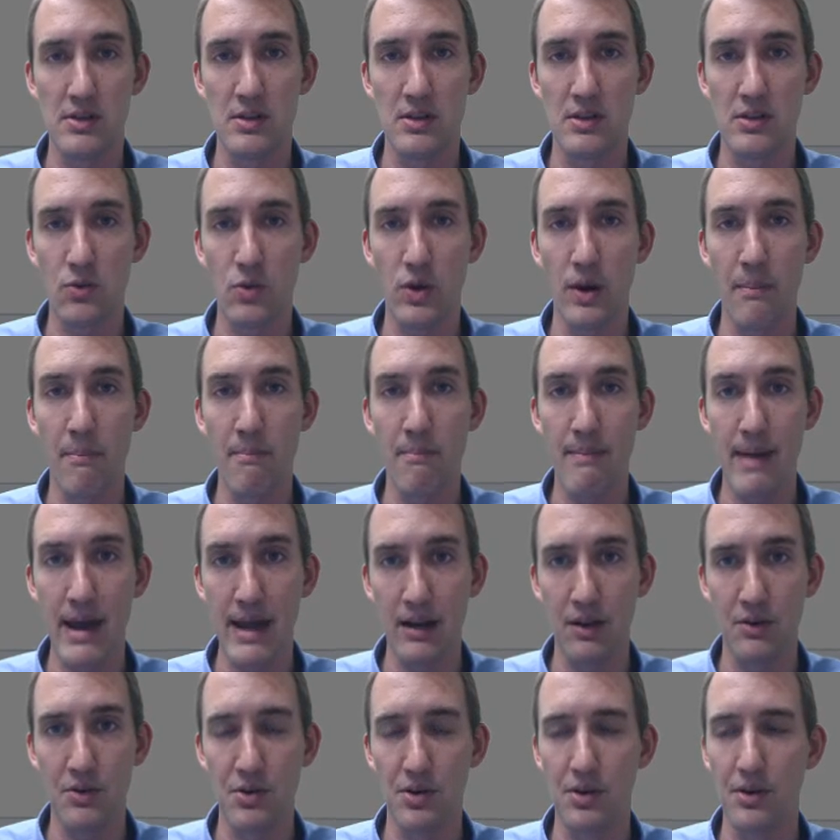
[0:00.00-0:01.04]
the script
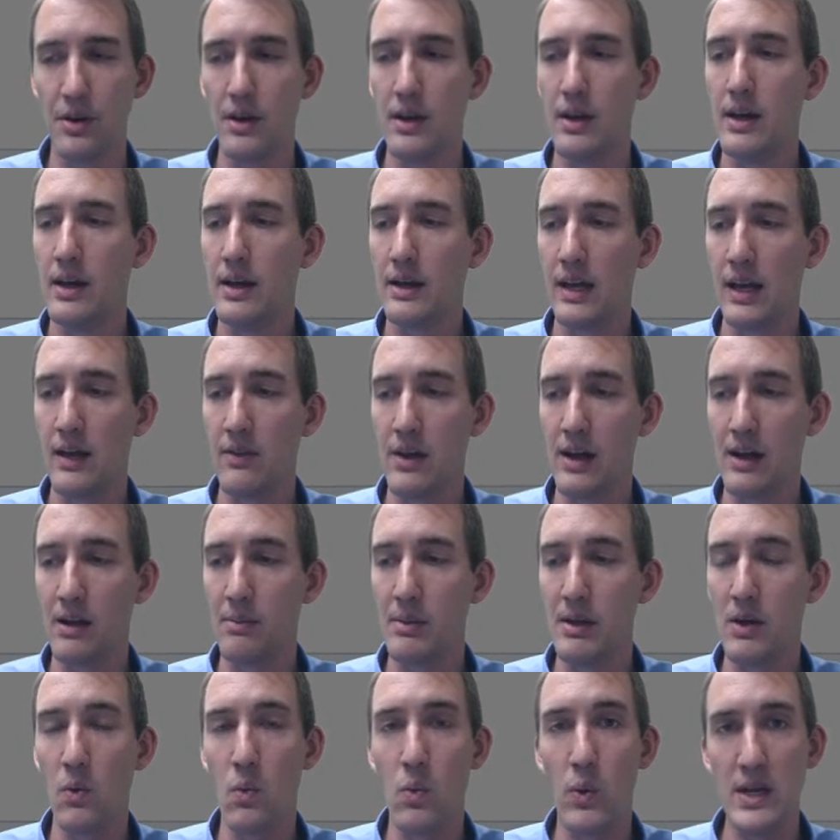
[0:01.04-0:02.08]
manager. Okay, that'll
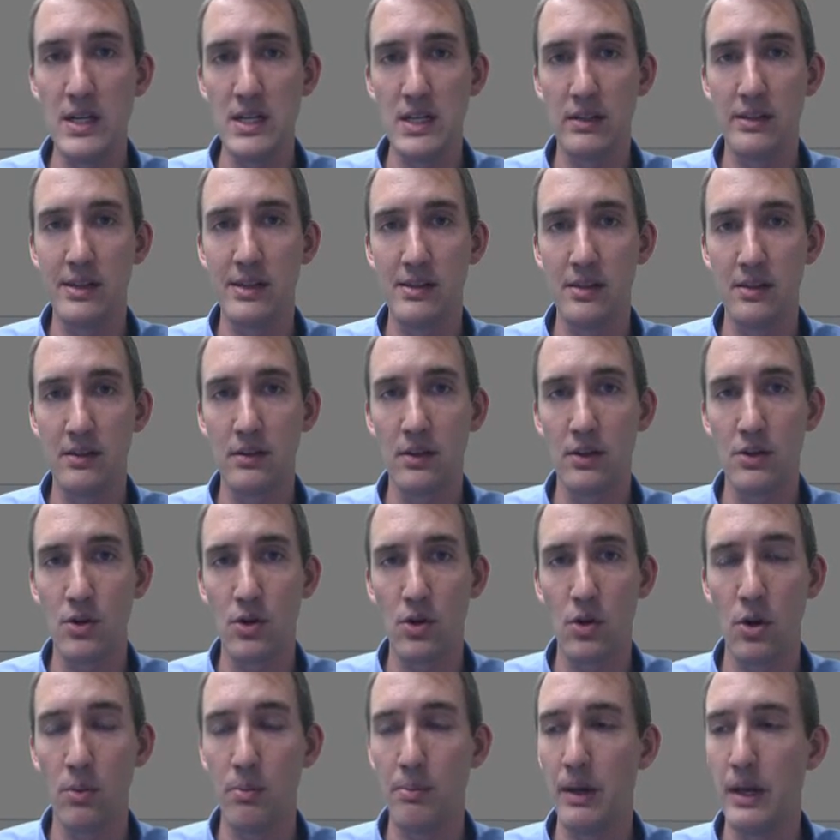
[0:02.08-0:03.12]
be a widget that sits on your
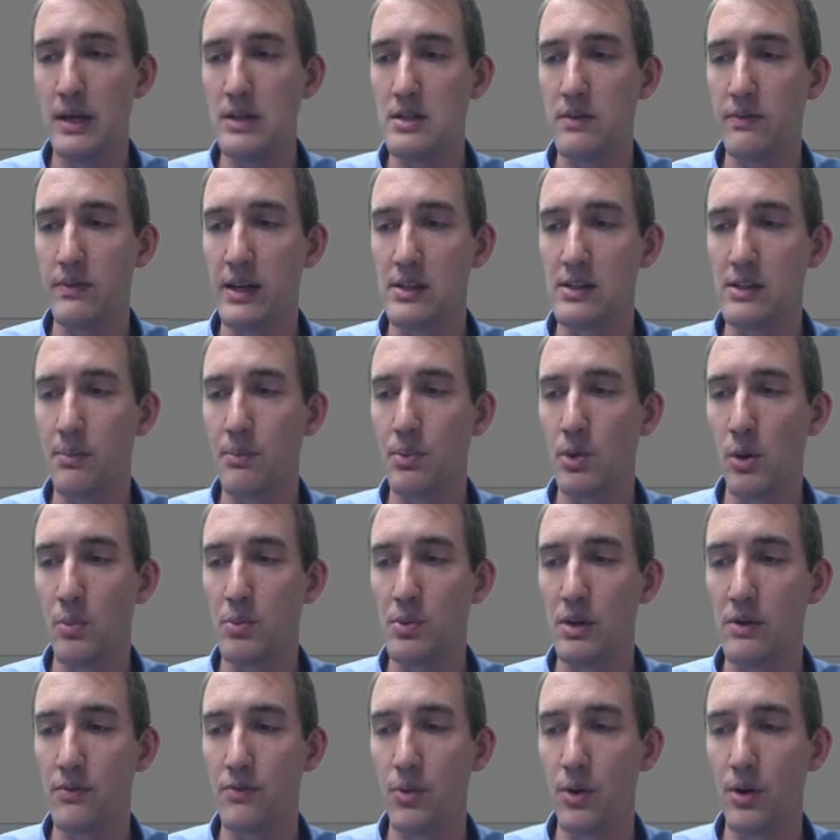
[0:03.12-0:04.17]
home page if that's
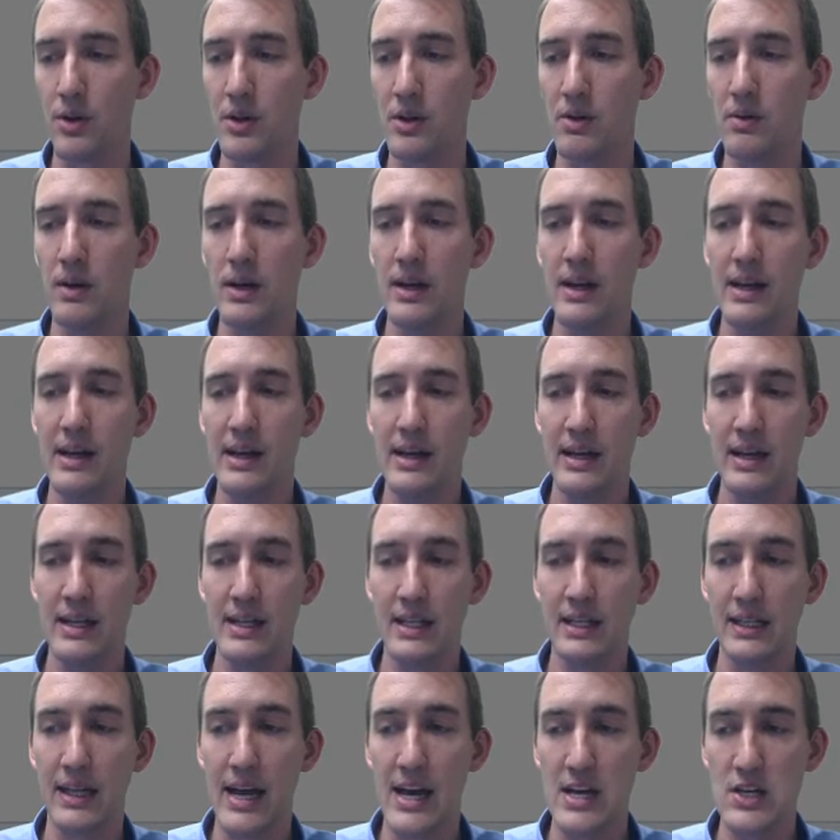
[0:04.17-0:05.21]
appropriate for you. And
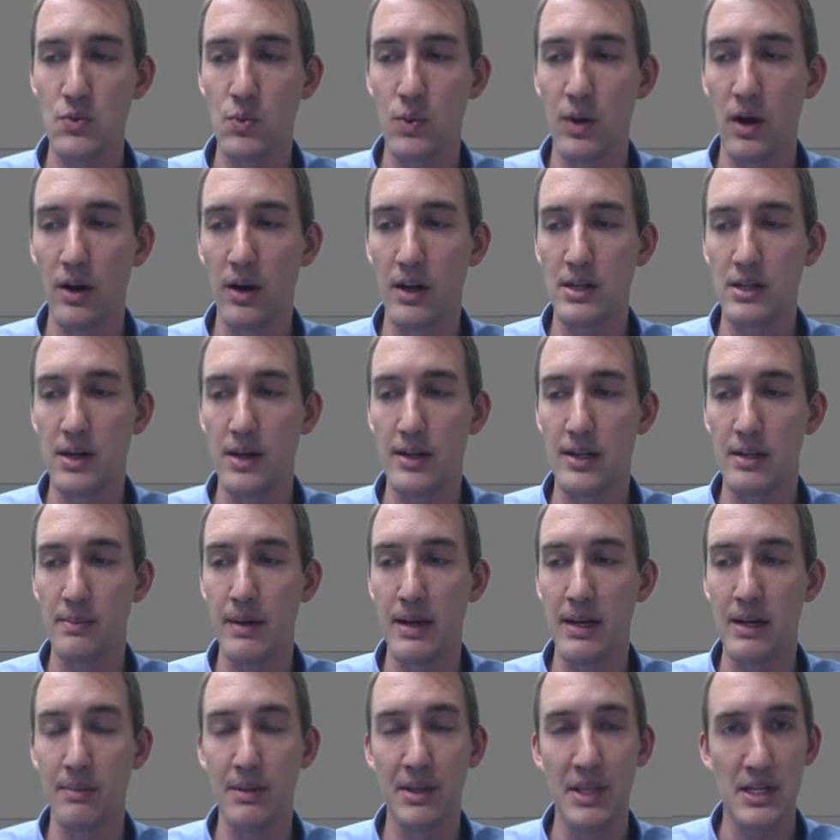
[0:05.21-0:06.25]
then last, we already talked
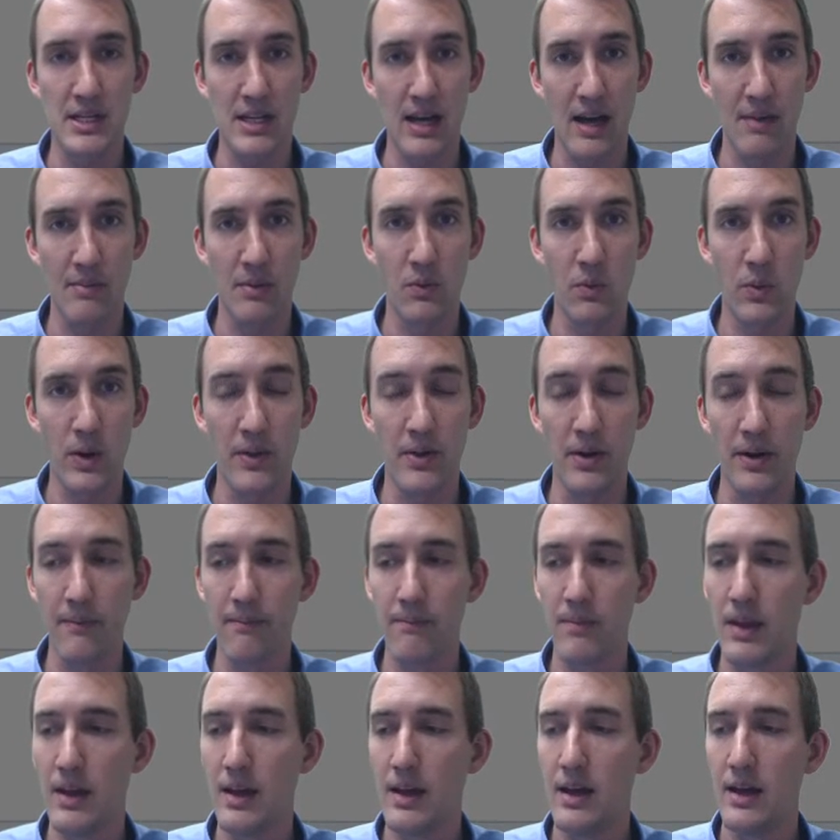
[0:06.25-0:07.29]
about it with the time and weather.
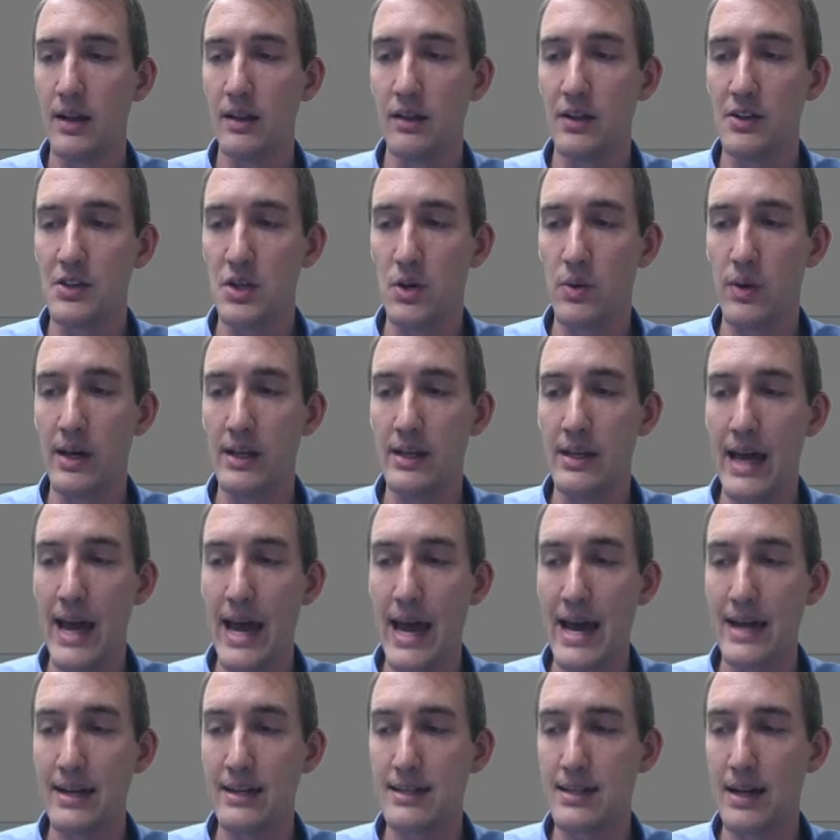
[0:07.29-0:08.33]
Let's go ahead and
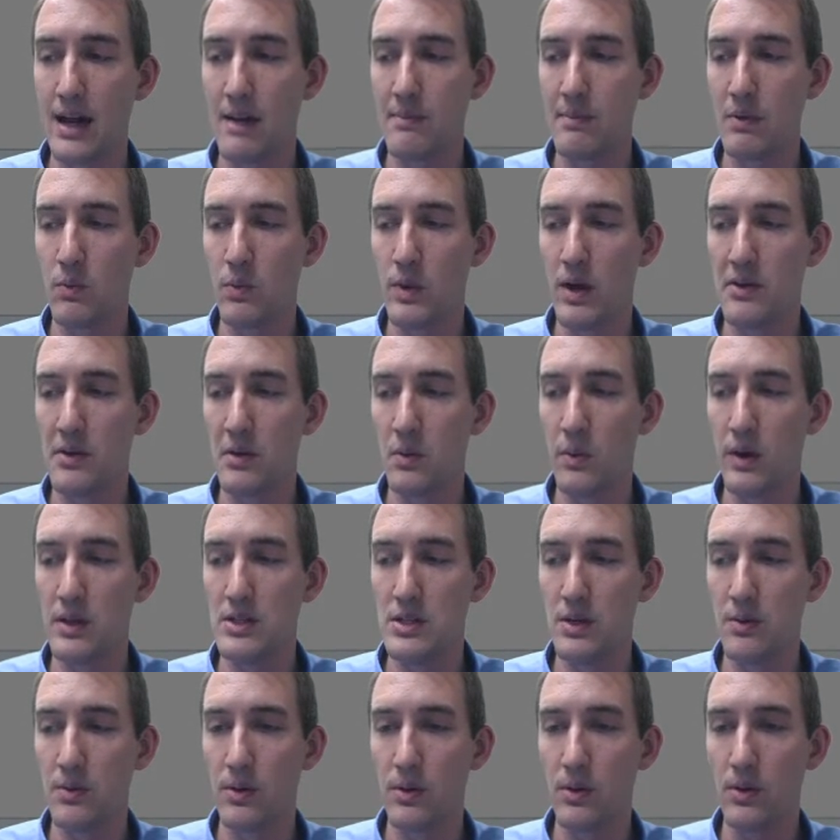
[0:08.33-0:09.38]
add a time and weather
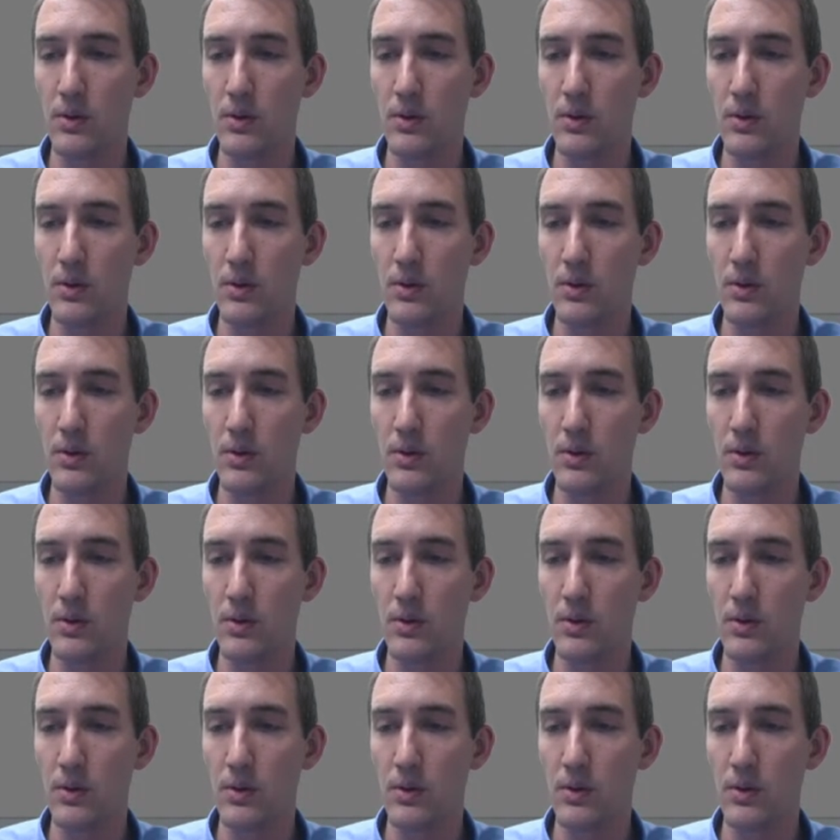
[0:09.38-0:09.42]
widget real